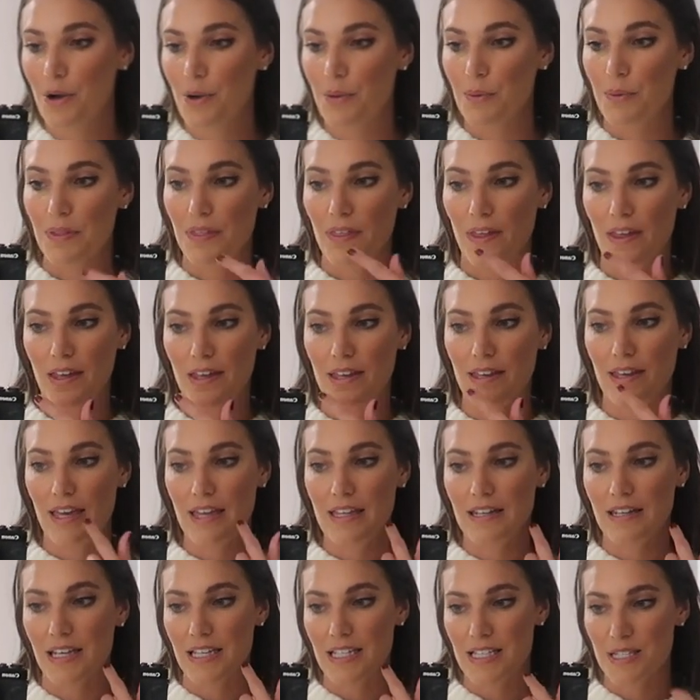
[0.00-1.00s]
with like
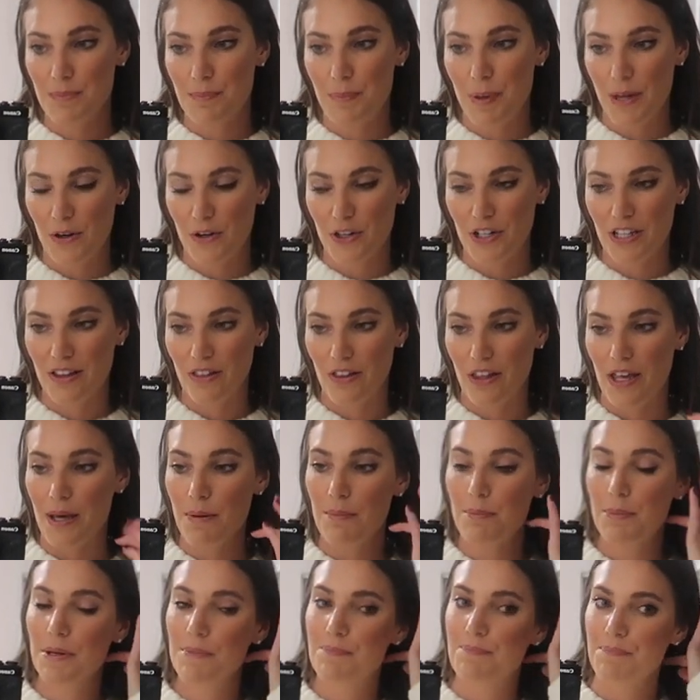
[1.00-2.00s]
a nice berry
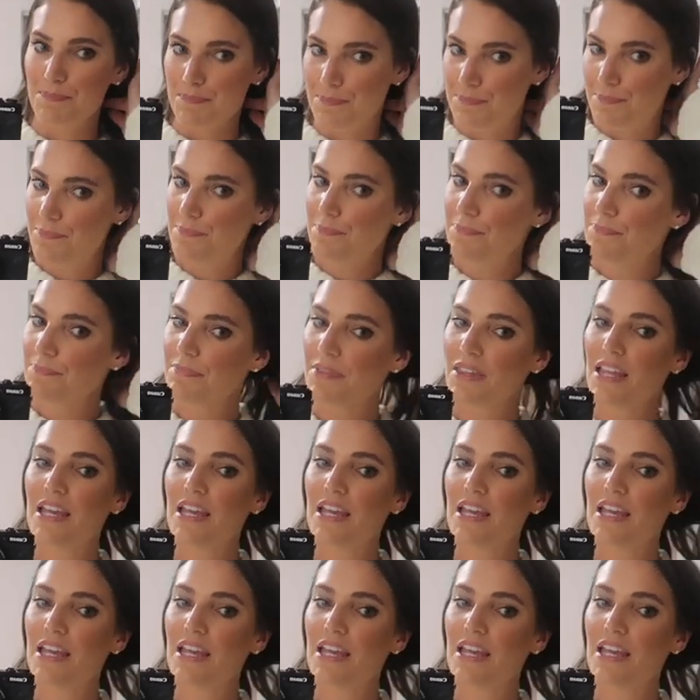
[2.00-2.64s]
lip. Mm -hmm.